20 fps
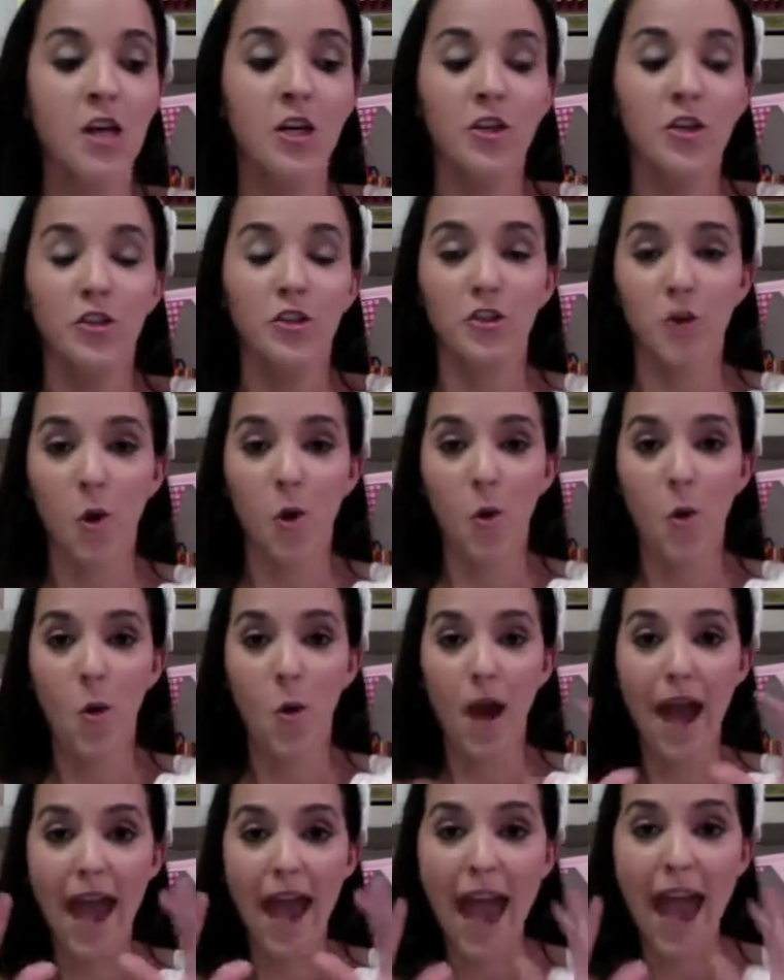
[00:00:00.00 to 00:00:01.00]

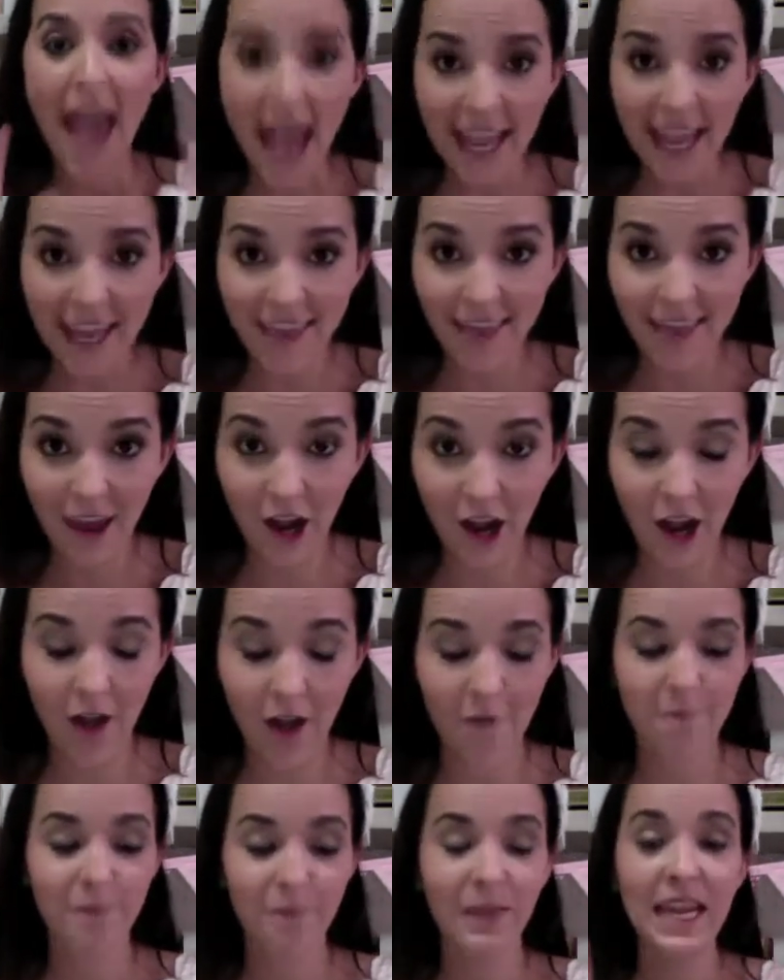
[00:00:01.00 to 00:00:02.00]
So hang in
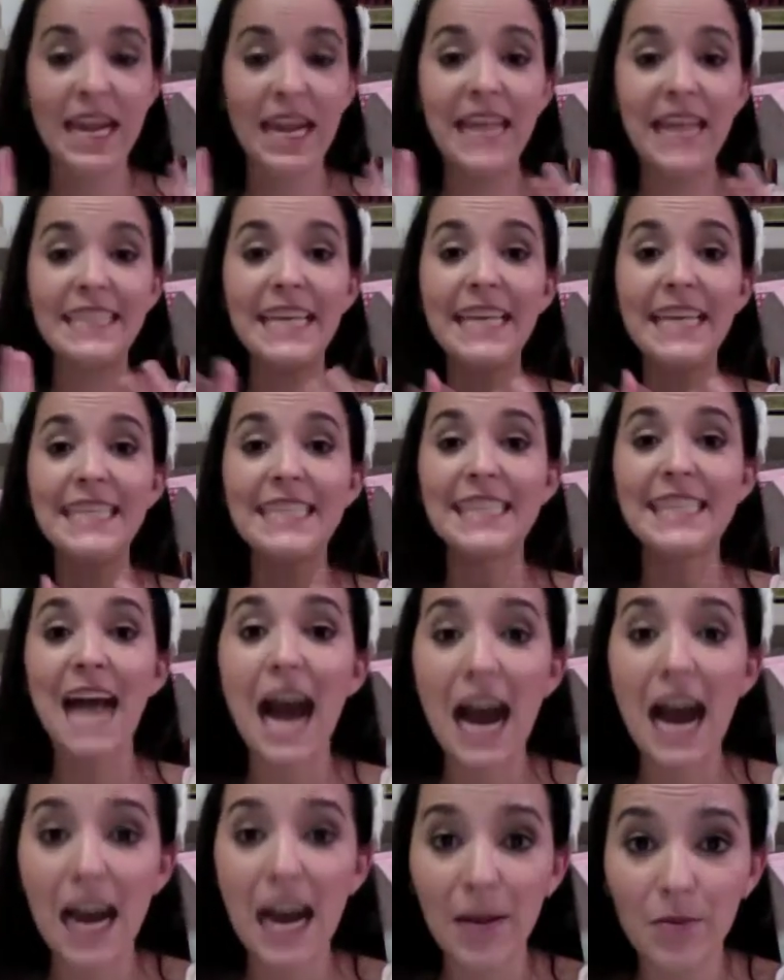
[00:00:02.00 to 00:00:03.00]
there it takes
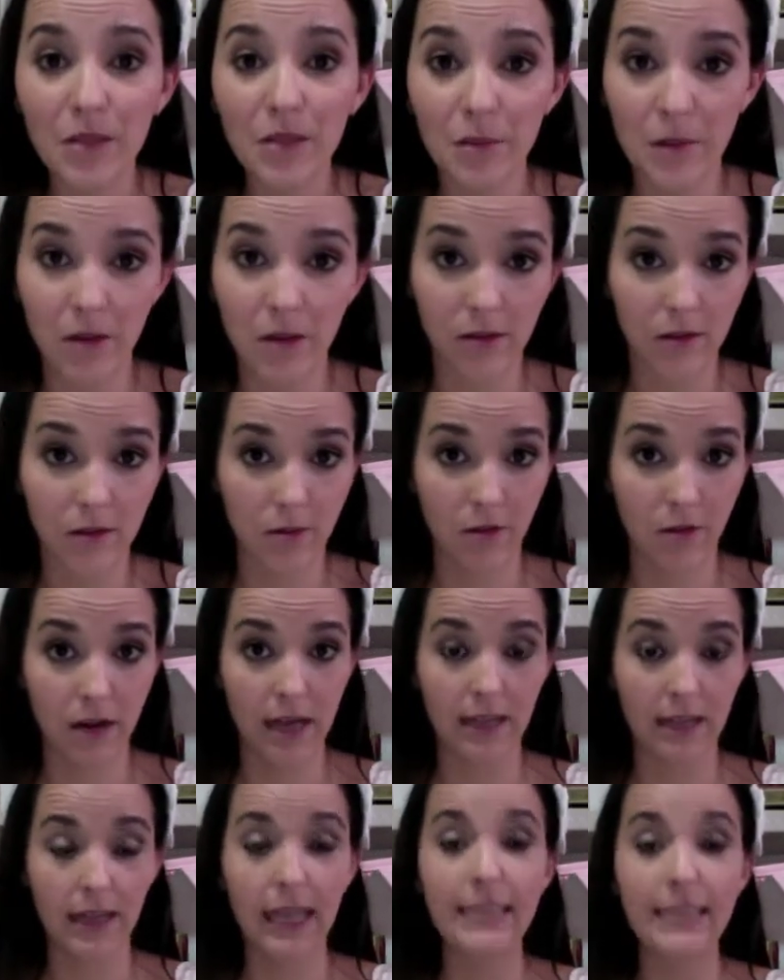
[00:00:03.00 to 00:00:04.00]
time to build a
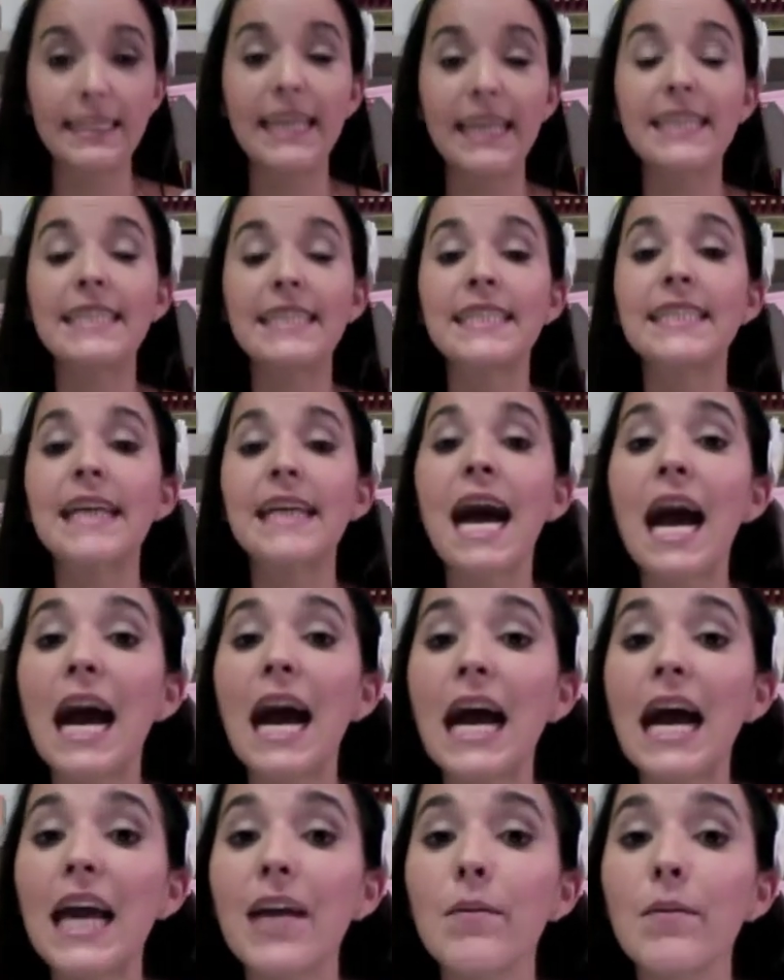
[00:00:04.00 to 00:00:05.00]
brand. It takes
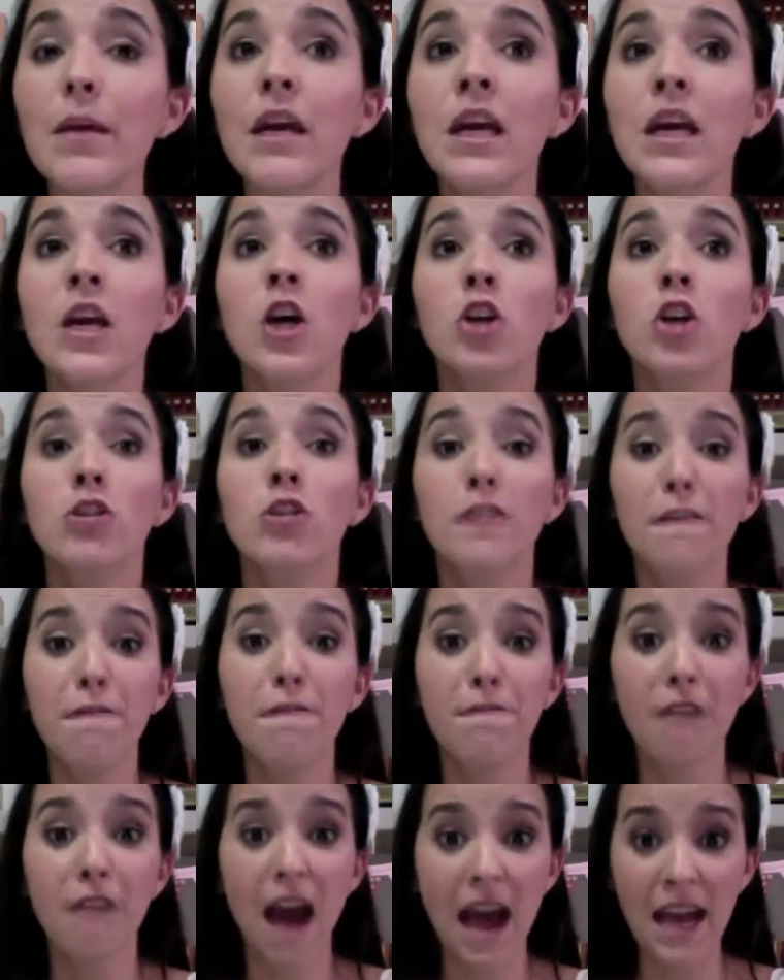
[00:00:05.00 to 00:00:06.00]
time to
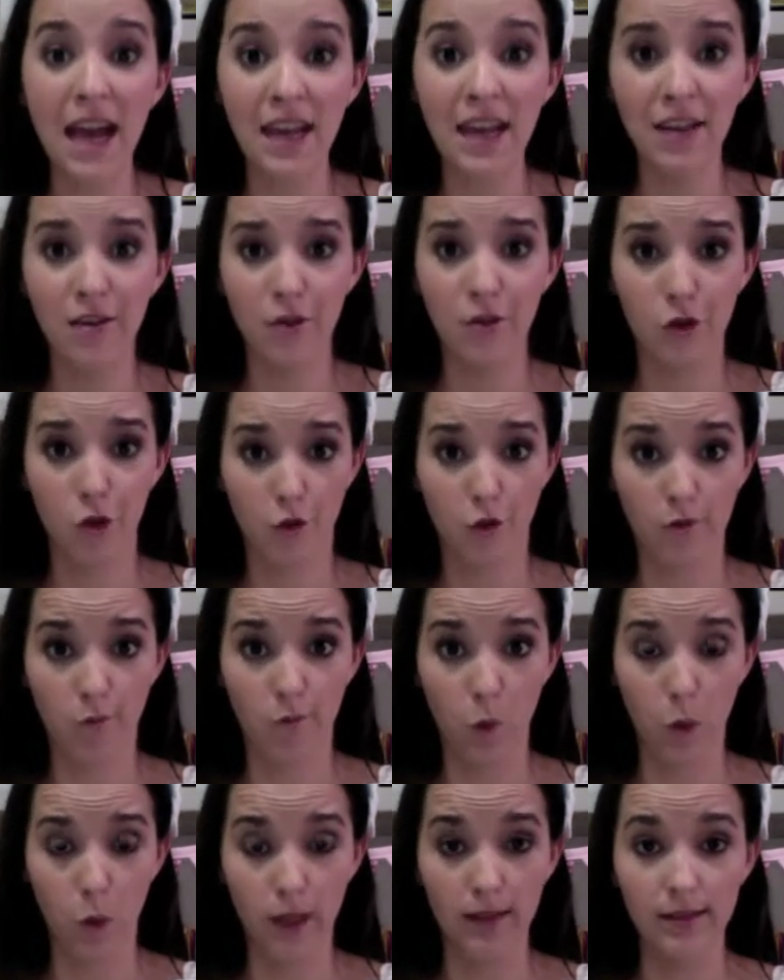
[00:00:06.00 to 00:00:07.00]
find your
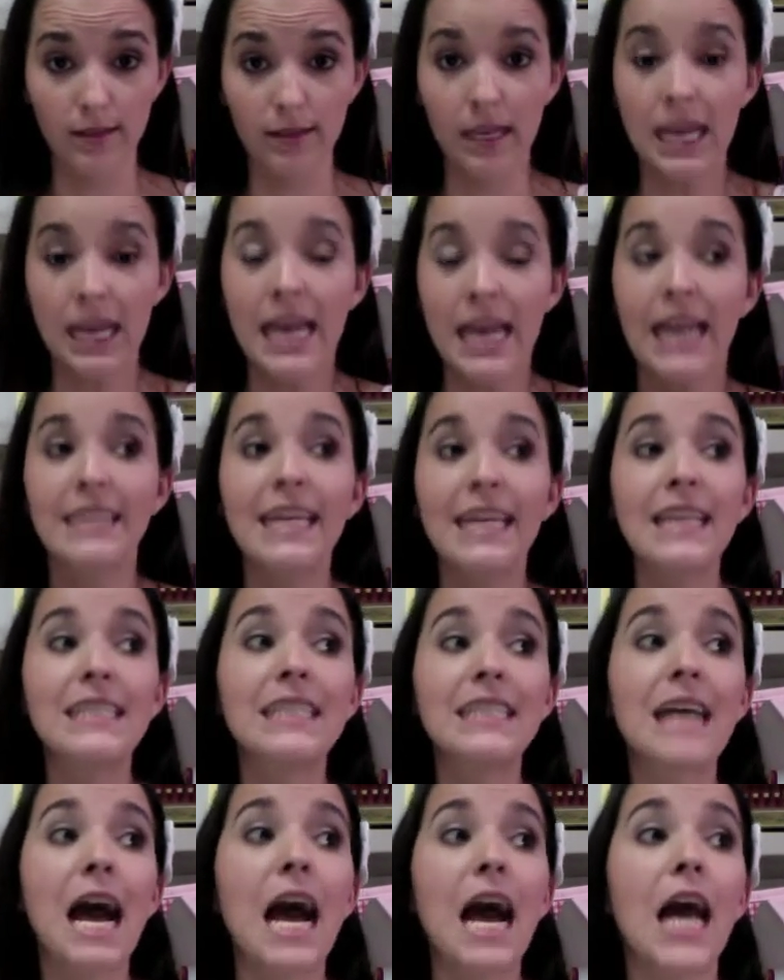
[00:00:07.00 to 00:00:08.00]
voice. It takes
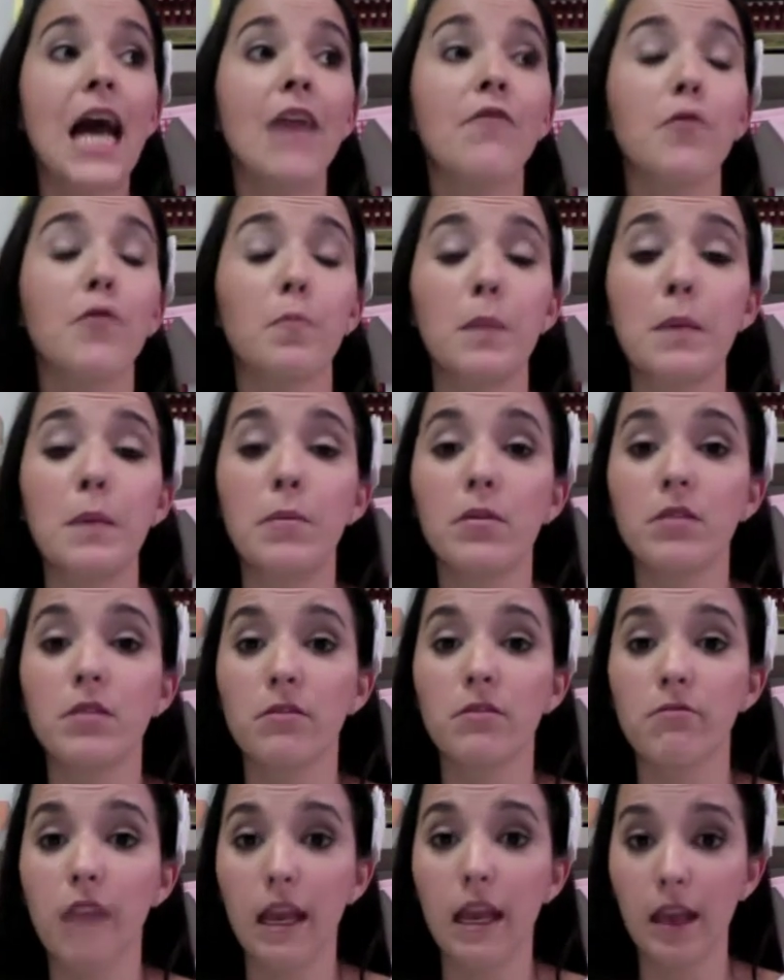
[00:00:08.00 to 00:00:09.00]
time for people to
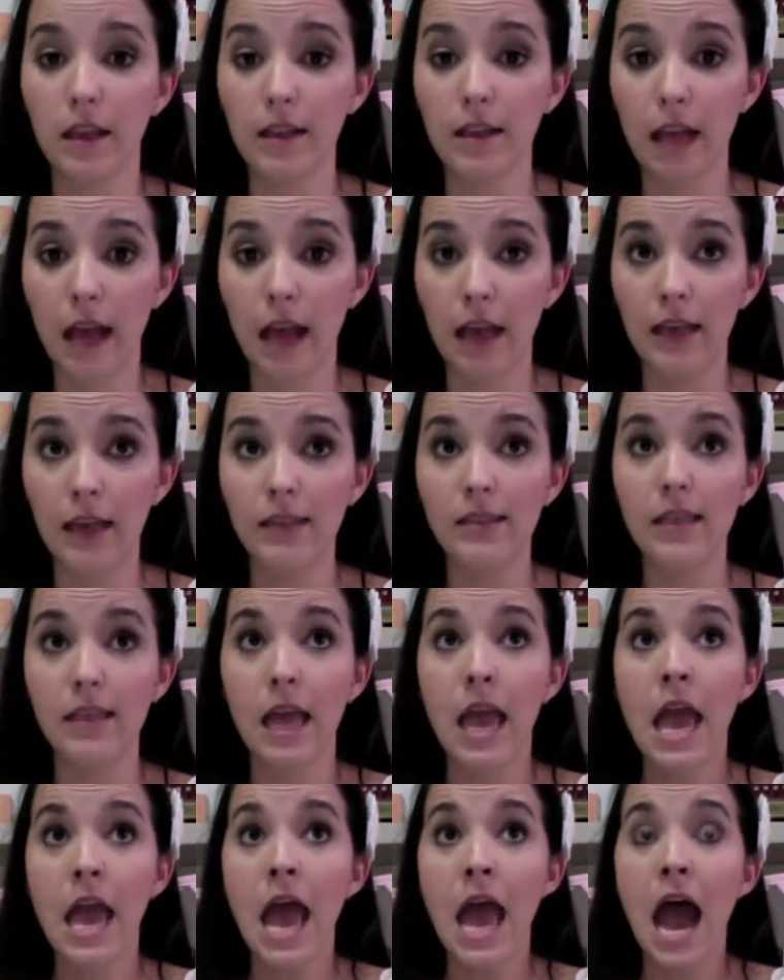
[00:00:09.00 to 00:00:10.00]
recognize
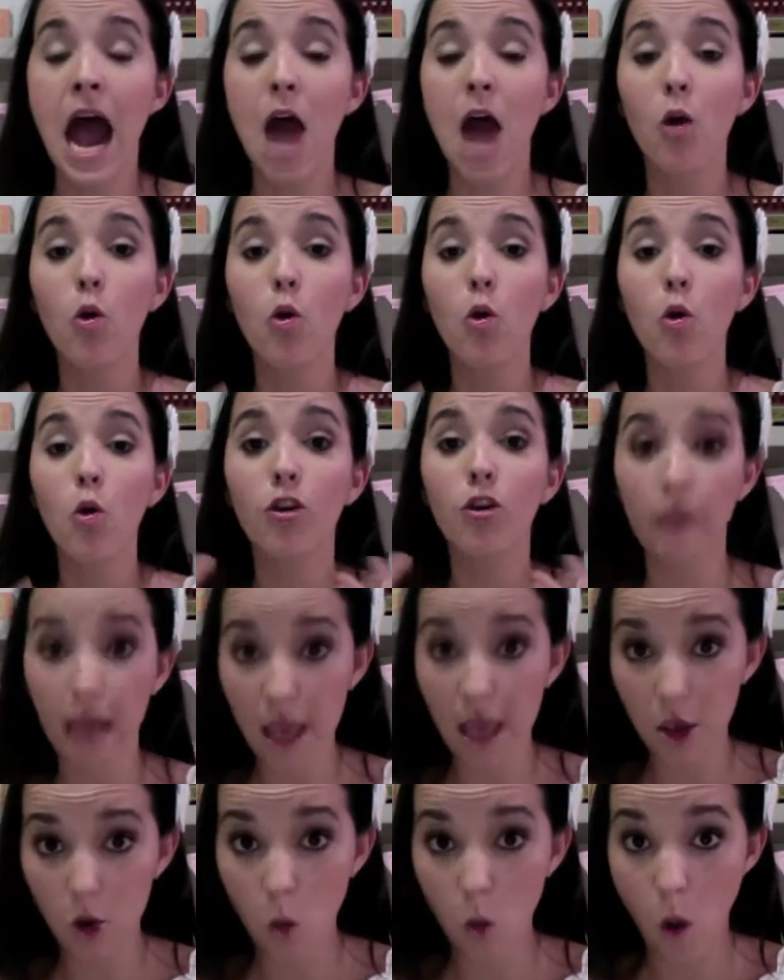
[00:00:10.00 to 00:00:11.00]
how great
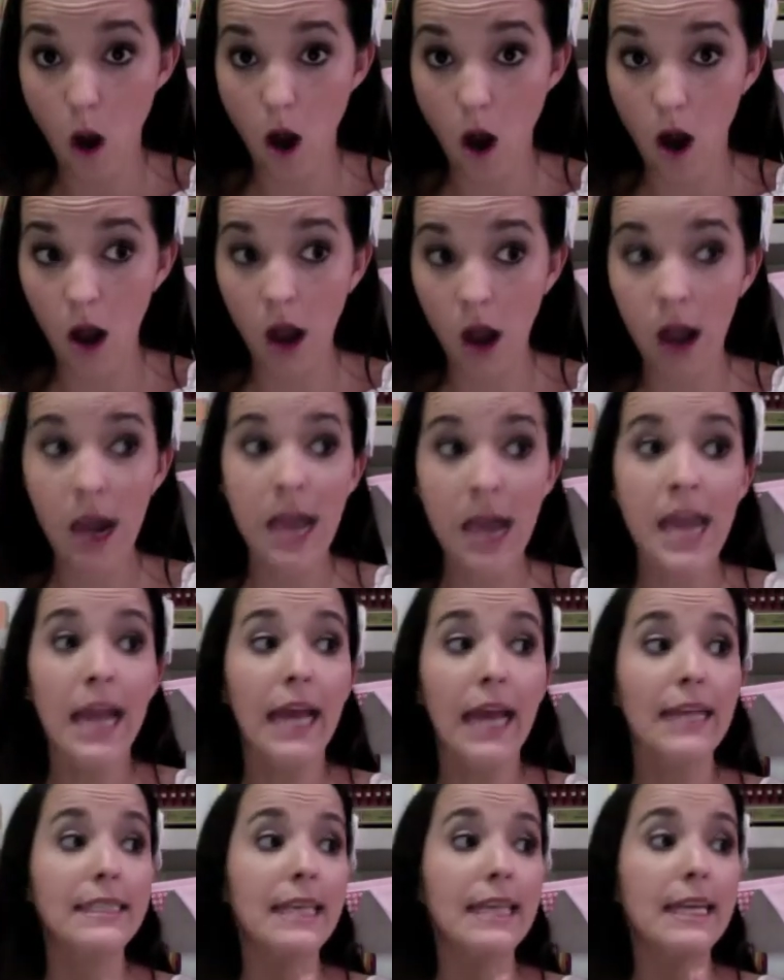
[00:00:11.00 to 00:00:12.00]
you are.
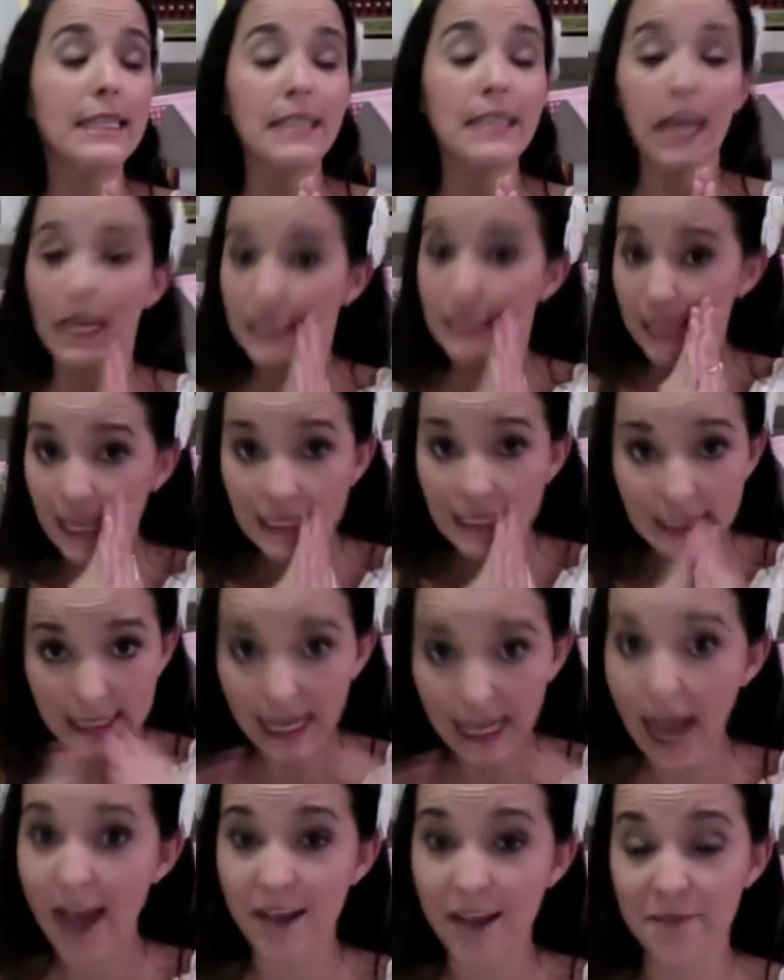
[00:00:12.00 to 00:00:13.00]
It takes it takes
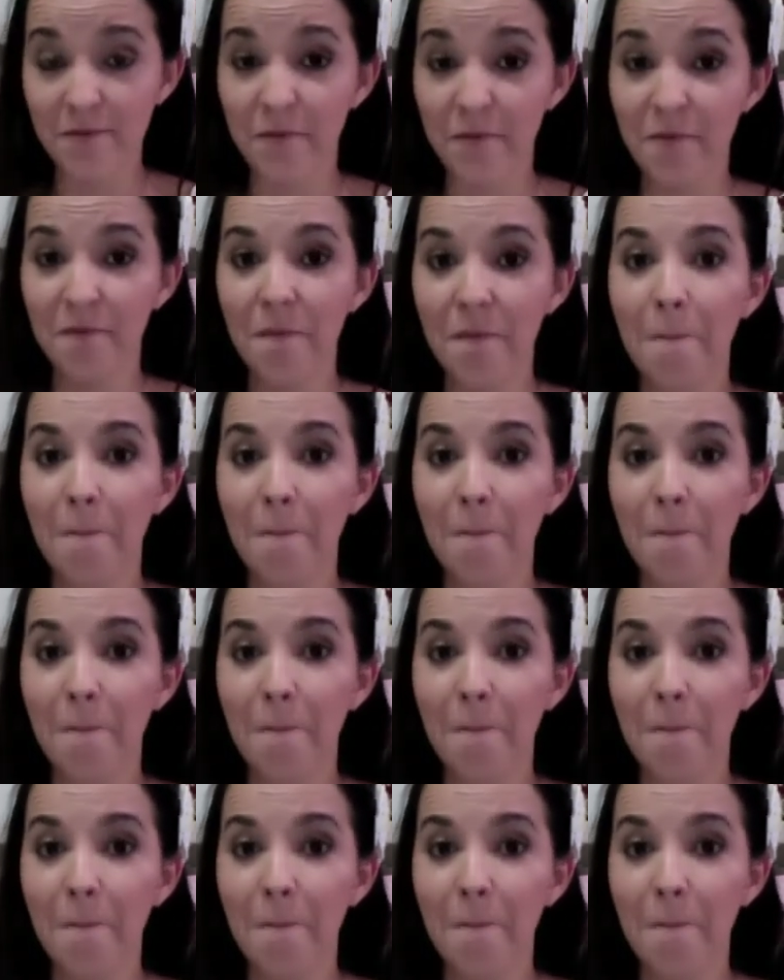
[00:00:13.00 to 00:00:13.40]
time.